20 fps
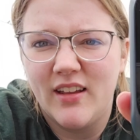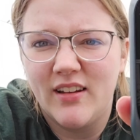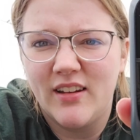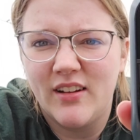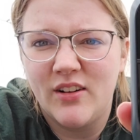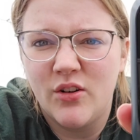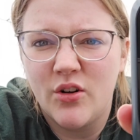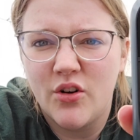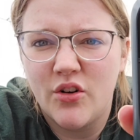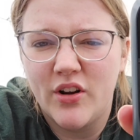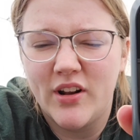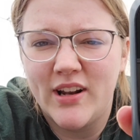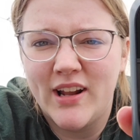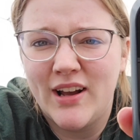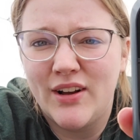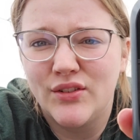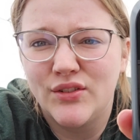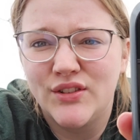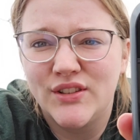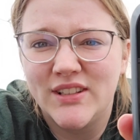and in our
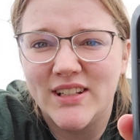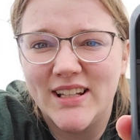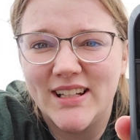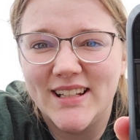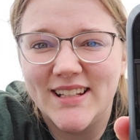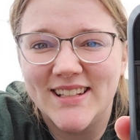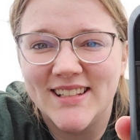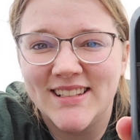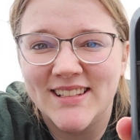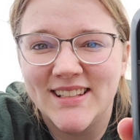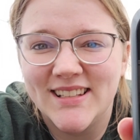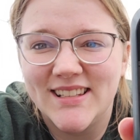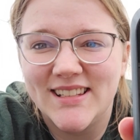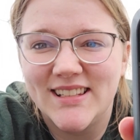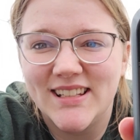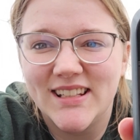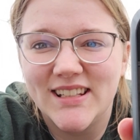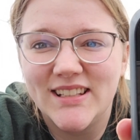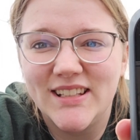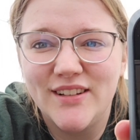greenhouse it is
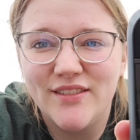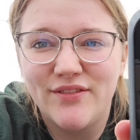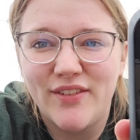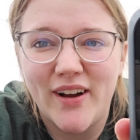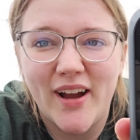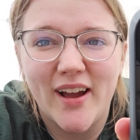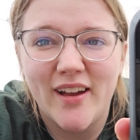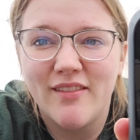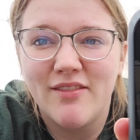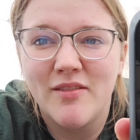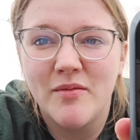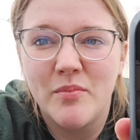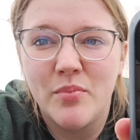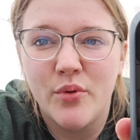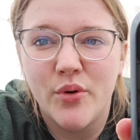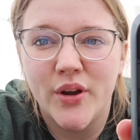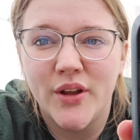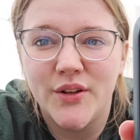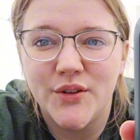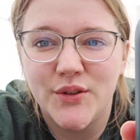
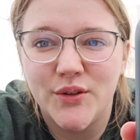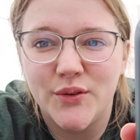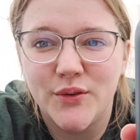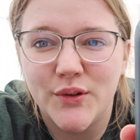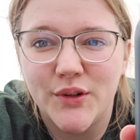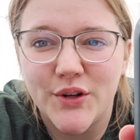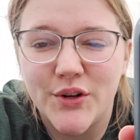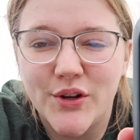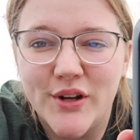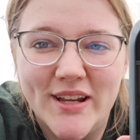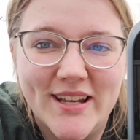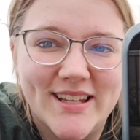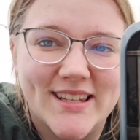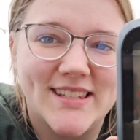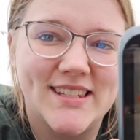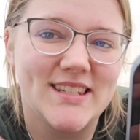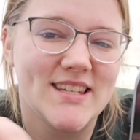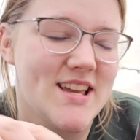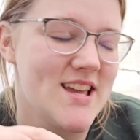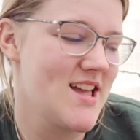65.2
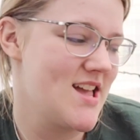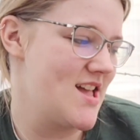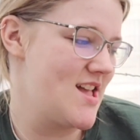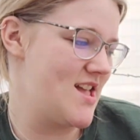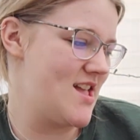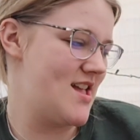degrees,